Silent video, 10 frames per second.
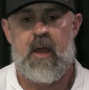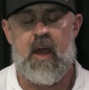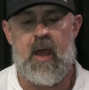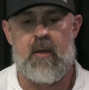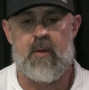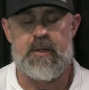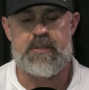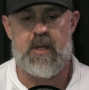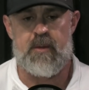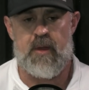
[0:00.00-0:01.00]
and really
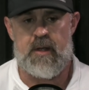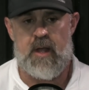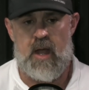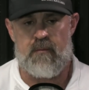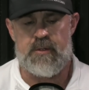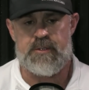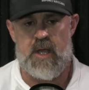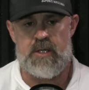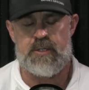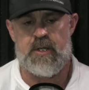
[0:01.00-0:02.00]
stimulate
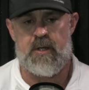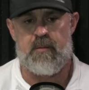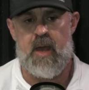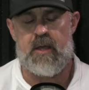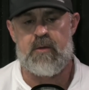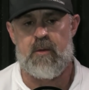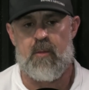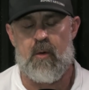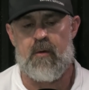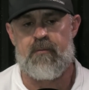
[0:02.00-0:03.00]
conversation and make you a
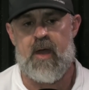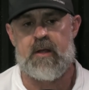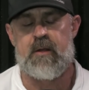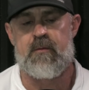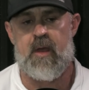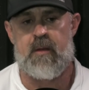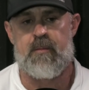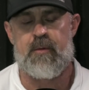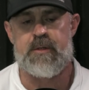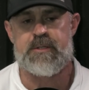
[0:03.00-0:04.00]
more effective and
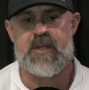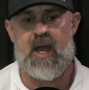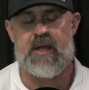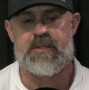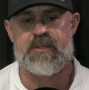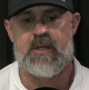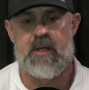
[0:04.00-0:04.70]
precise